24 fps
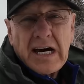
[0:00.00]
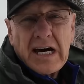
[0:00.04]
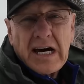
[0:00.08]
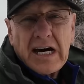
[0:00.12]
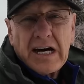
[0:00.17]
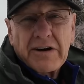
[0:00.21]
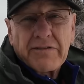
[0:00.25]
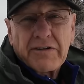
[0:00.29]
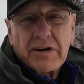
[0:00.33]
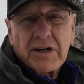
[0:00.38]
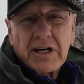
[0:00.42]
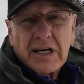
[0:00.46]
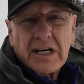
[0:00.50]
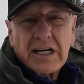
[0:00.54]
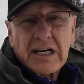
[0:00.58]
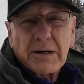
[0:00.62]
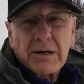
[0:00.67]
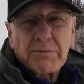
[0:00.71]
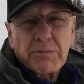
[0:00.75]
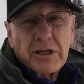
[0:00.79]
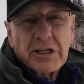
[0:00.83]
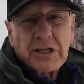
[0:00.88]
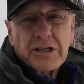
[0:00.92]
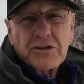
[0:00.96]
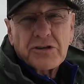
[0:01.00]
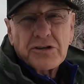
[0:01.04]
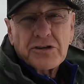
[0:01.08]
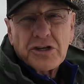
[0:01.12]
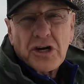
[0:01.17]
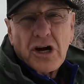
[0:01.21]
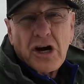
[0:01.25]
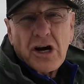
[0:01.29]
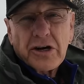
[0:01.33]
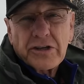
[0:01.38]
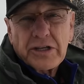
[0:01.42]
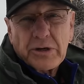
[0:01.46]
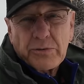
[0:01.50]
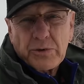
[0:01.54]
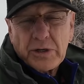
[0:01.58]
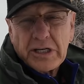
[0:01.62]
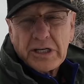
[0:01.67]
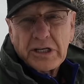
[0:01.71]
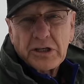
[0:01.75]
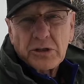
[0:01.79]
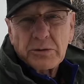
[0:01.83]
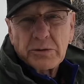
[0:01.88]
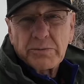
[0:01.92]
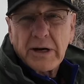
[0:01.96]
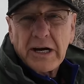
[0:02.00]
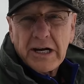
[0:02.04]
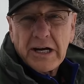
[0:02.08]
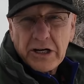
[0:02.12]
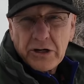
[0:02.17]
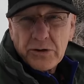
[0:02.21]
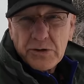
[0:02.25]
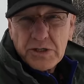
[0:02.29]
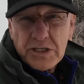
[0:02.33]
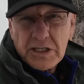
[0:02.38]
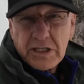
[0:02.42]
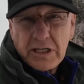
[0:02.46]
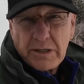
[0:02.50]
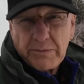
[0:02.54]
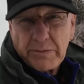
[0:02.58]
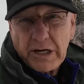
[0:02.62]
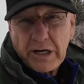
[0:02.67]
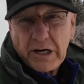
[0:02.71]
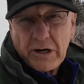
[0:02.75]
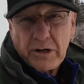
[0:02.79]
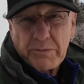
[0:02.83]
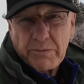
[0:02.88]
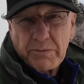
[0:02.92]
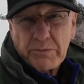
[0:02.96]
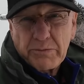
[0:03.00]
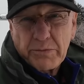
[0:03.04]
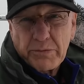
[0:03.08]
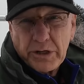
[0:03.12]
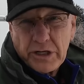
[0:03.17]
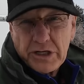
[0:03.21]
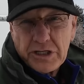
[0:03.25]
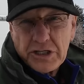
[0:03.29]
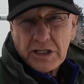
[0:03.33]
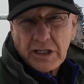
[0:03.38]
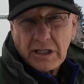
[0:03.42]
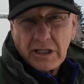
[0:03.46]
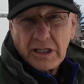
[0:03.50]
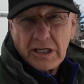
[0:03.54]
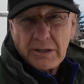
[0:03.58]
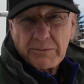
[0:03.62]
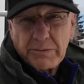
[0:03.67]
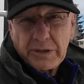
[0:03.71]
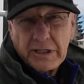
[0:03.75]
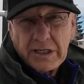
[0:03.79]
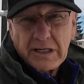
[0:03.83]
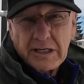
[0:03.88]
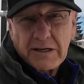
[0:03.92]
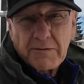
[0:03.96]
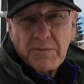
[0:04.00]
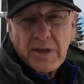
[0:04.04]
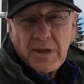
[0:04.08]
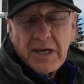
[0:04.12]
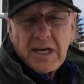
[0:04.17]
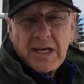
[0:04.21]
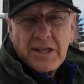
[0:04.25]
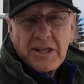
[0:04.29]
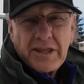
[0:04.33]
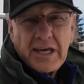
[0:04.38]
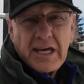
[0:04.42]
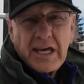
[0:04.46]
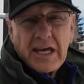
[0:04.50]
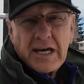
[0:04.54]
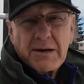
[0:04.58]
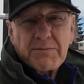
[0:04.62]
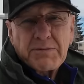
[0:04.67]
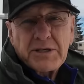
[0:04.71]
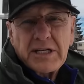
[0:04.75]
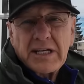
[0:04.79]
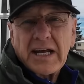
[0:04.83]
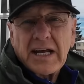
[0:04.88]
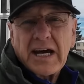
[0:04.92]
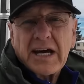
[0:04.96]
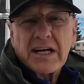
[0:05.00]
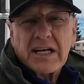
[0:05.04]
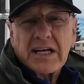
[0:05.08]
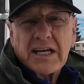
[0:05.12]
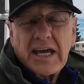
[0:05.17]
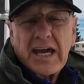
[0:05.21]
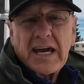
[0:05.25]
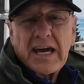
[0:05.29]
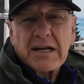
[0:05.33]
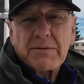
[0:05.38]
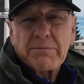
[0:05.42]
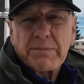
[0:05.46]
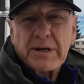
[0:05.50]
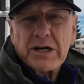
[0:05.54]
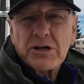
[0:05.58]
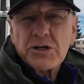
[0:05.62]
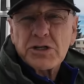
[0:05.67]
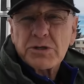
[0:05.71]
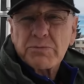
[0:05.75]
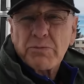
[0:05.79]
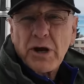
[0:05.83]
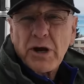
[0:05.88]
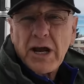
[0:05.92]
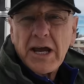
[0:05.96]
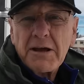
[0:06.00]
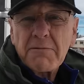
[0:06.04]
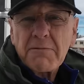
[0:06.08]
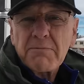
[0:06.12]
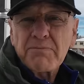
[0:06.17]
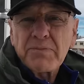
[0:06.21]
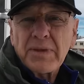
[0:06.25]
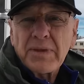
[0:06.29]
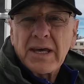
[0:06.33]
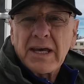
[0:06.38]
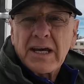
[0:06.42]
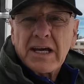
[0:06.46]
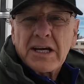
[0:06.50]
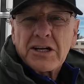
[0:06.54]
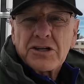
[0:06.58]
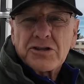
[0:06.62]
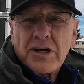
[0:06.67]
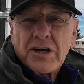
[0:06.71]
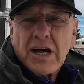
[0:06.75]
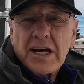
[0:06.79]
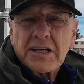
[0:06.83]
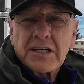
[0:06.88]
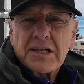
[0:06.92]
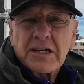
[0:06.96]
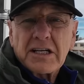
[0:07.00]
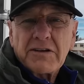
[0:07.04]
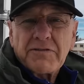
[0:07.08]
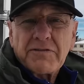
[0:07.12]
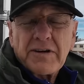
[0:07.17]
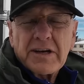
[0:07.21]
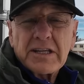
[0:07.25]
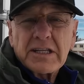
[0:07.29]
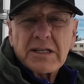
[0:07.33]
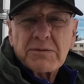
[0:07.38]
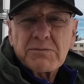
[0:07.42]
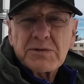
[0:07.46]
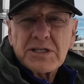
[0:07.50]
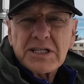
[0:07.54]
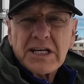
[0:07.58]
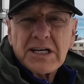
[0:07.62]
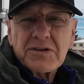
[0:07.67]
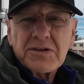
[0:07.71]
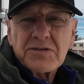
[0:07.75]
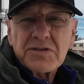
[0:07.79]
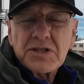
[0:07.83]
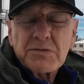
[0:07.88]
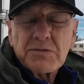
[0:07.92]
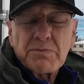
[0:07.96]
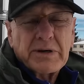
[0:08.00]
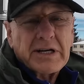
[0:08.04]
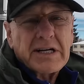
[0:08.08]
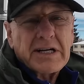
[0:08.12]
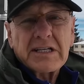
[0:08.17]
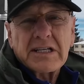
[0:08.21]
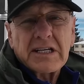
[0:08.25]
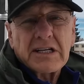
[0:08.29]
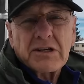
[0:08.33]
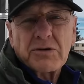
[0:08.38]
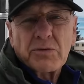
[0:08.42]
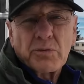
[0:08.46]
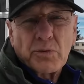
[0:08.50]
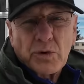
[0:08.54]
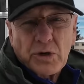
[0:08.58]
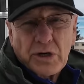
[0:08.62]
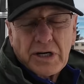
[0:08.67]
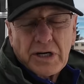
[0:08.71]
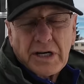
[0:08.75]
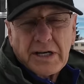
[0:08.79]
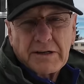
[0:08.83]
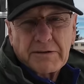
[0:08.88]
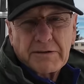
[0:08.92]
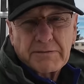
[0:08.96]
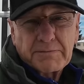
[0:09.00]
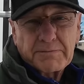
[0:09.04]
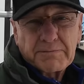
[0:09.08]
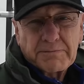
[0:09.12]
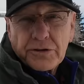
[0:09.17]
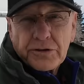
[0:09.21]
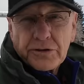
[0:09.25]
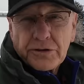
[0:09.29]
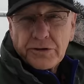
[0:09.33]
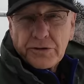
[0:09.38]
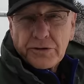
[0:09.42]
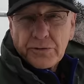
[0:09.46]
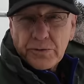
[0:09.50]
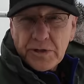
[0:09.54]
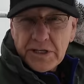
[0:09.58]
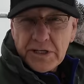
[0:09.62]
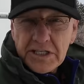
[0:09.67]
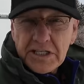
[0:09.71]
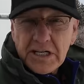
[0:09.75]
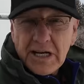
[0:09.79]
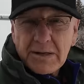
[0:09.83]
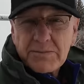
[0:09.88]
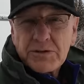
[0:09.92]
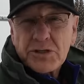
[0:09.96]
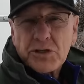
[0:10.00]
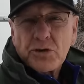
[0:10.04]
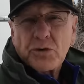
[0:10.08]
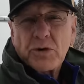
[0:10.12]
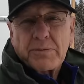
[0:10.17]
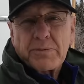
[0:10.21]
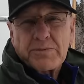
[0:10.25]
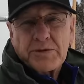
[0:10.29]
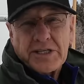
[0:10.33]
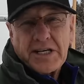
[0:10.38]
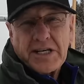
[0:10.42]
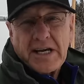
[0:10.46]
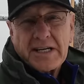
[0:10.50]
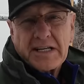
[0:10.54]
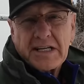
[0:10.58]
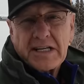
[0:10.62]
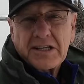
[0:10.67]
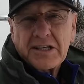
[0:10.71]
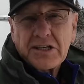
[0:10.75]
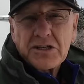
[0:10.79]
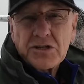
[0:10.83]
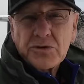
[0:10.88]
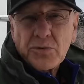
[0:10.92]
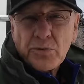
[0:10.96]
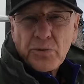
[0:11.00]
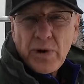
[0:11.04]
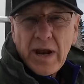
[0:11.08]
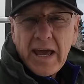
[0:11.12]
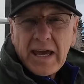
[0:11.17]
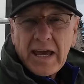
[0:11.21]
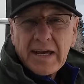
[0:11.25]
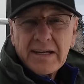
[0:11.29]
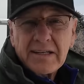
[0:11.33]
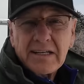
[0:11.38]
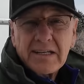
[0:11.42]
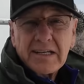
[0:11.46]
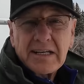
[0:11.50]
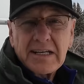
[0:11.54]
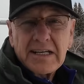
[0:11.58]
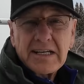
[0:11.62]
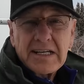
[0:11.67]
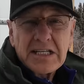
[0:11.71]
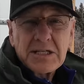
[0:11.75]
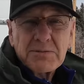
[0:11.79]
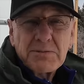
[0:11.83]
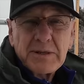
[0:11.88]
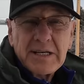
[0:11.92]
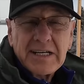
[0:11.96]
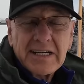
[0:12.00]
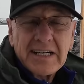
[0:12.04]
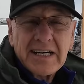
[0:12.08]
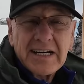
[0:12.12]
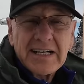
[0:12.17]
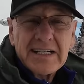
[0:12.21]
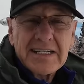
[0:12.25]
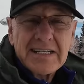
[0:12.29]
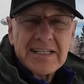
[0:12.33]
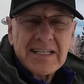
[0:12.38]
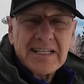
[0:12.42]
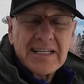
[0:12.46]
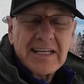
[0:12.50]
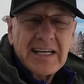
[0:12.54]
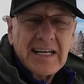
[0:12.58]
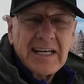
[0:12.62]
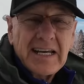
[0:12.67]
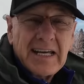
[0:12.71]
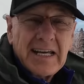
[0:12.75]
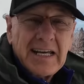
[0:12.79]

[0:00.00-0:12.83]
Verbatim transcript: of a couple and their dog that were killed by a grizzly bear up in British Columbia. They emptied out a can of bear spray trying to defend themselves, but it didn't work. The reason I'm so upset in this rant is because